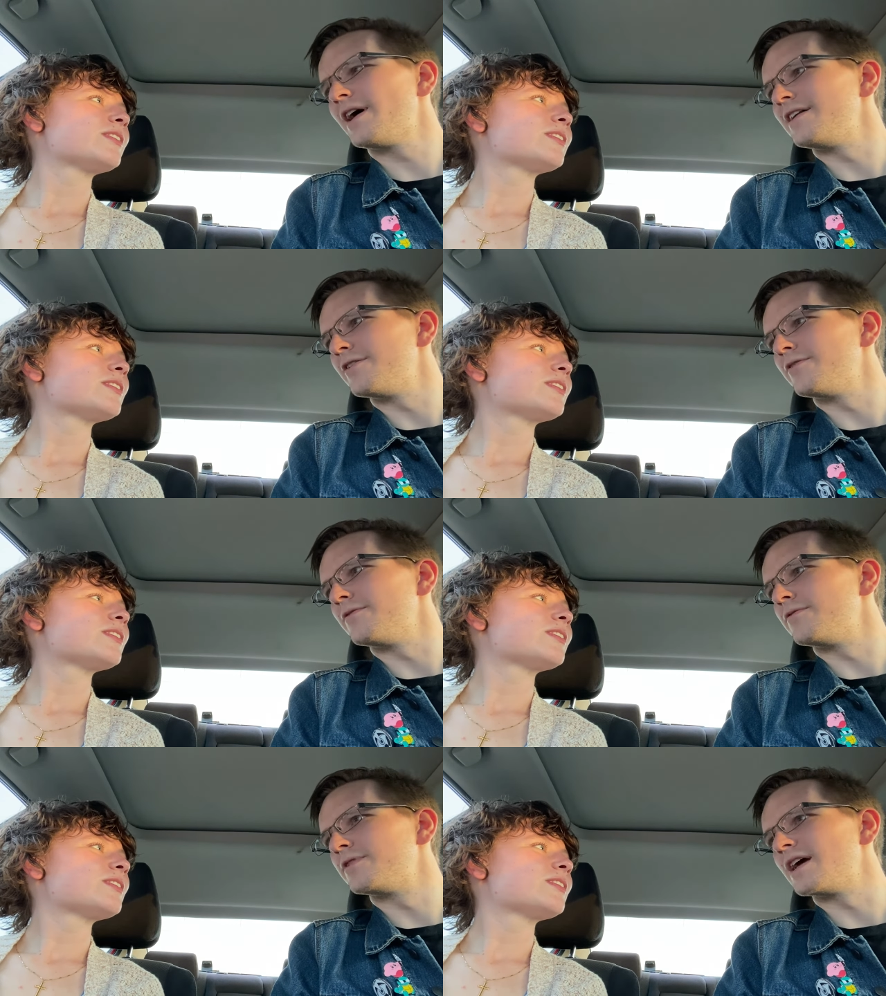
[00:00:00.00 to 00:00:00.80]
Speaker 1: I
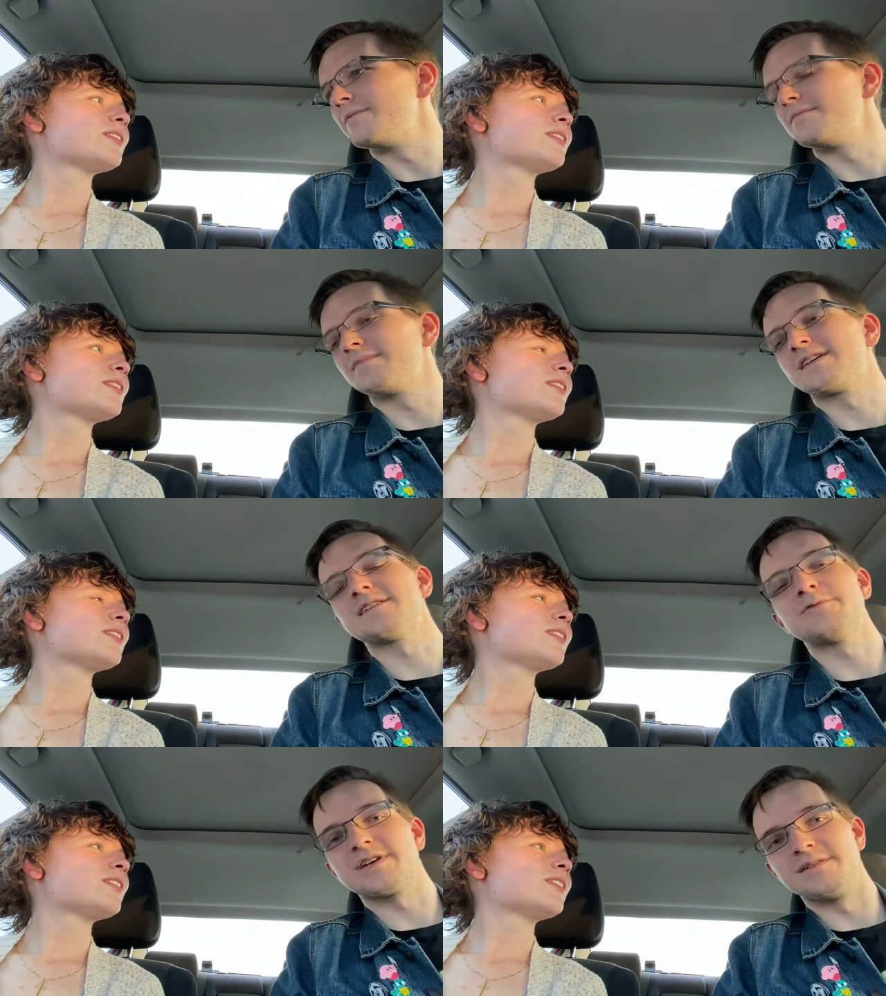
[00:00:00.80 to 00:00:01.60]
know who came, because
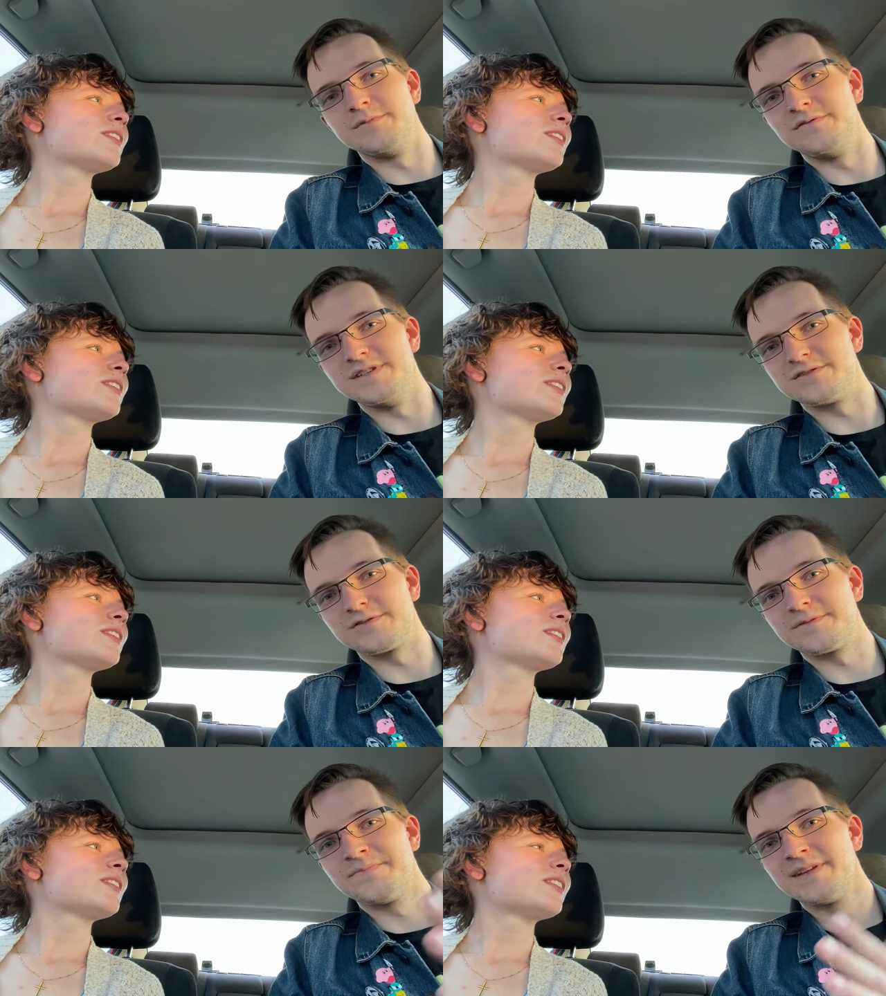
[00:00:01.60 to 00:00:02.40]
I work in a movie
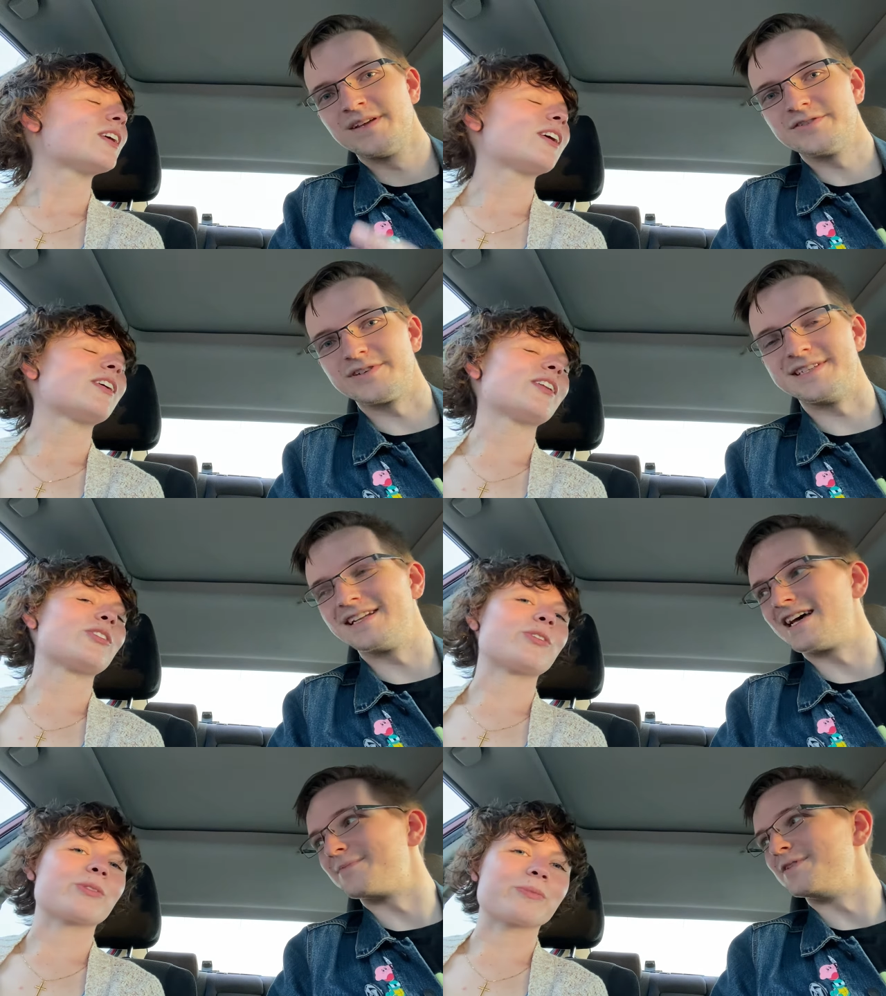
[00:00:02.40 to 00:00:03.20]
store, so I see
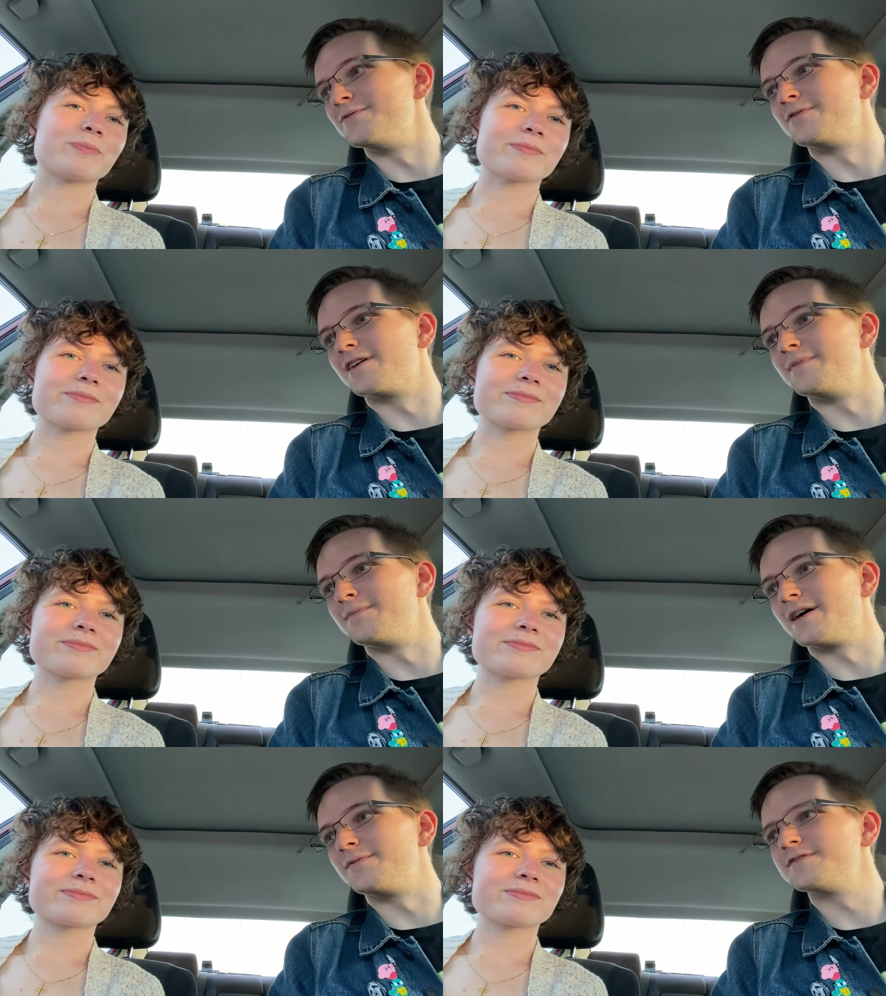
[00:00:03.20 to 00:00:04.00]
a oh. lot of people who come
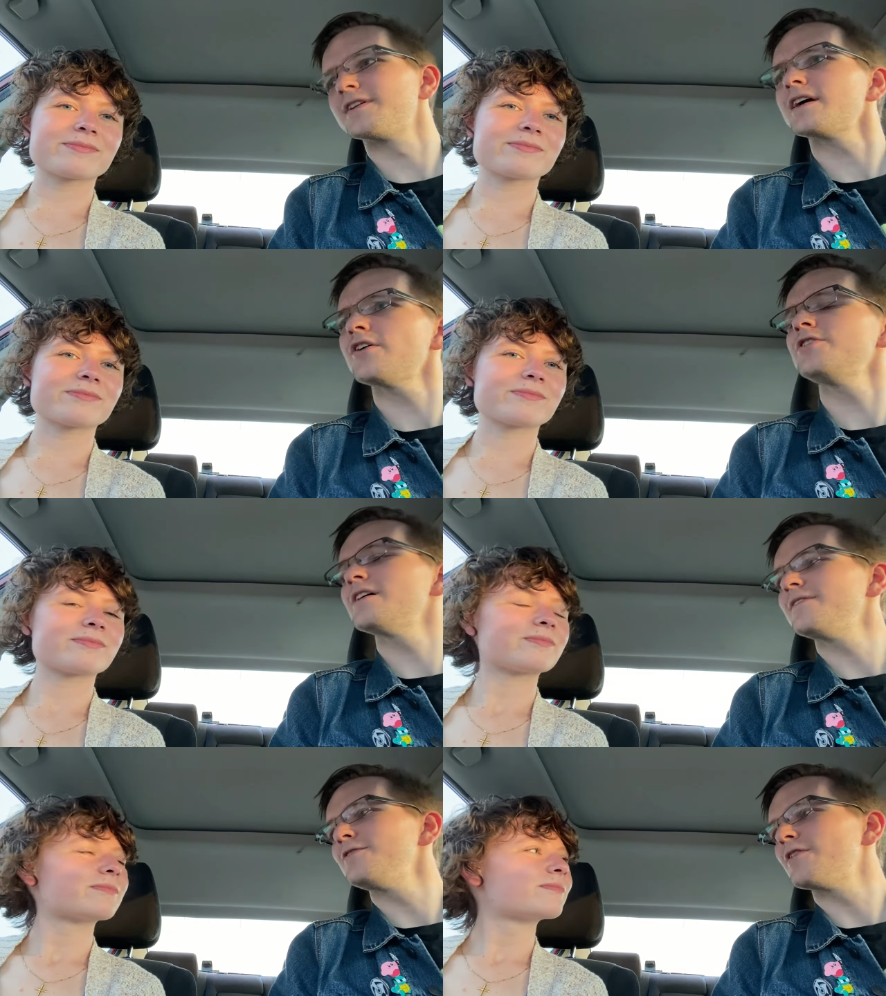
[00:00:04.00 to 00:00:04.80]
and buy movies. They're like, "Oh, do you
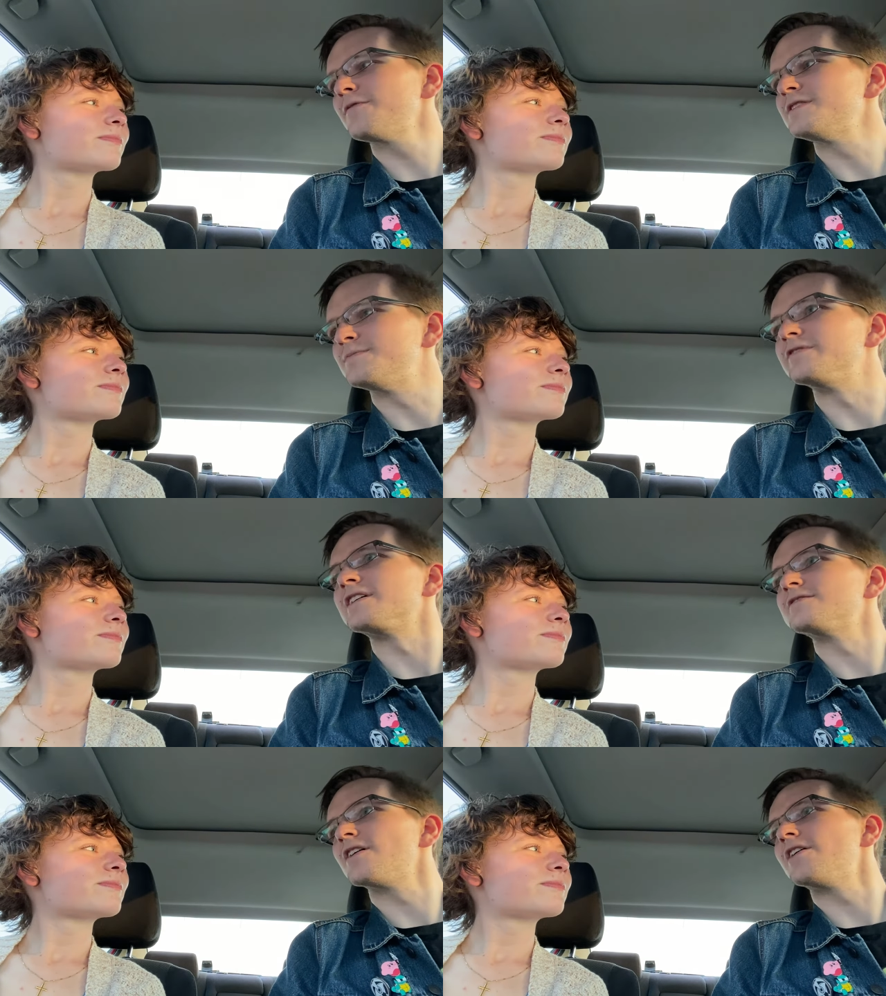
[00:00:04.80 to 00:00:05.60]
have the new Elvis movie?
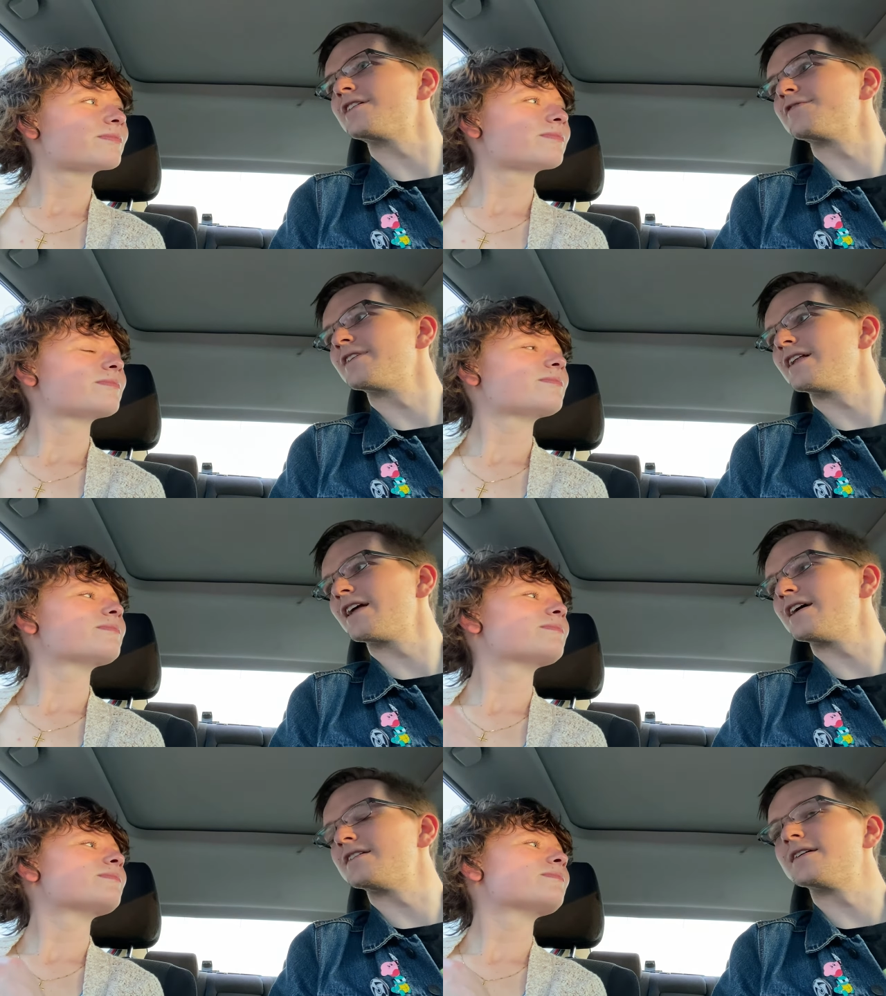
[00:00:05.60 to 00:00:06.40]
I saw it. I really
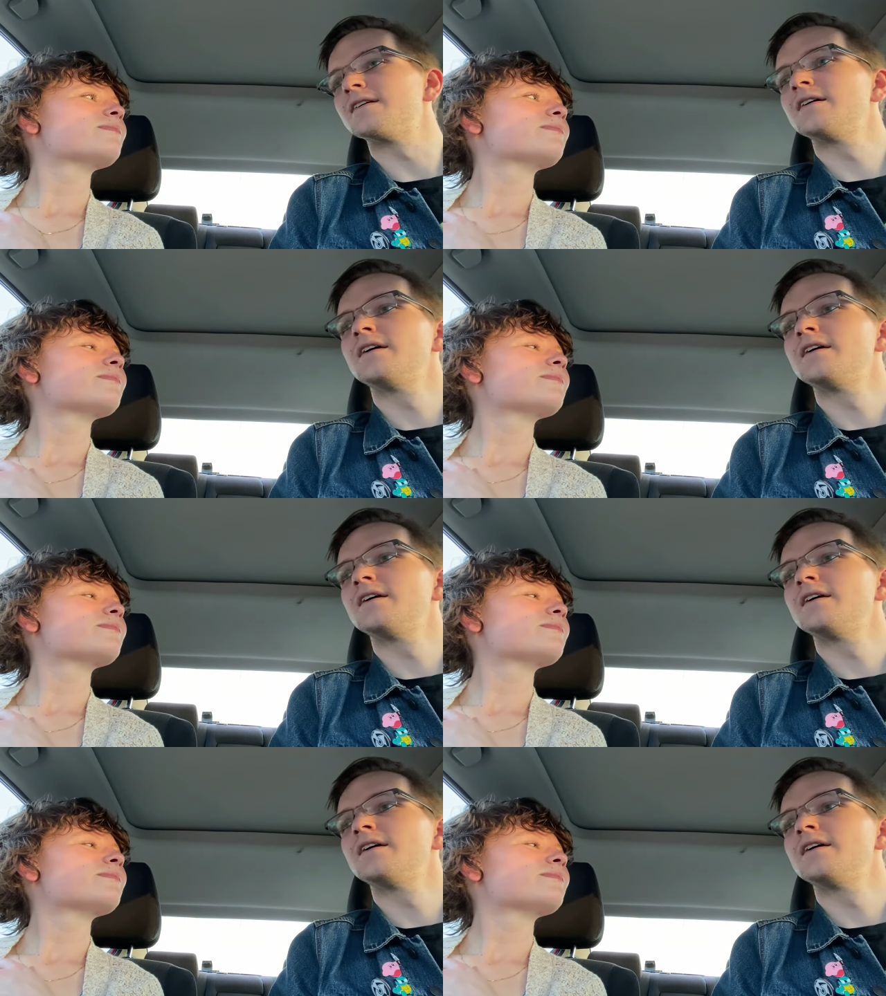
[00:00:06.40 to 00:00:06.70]
liked it."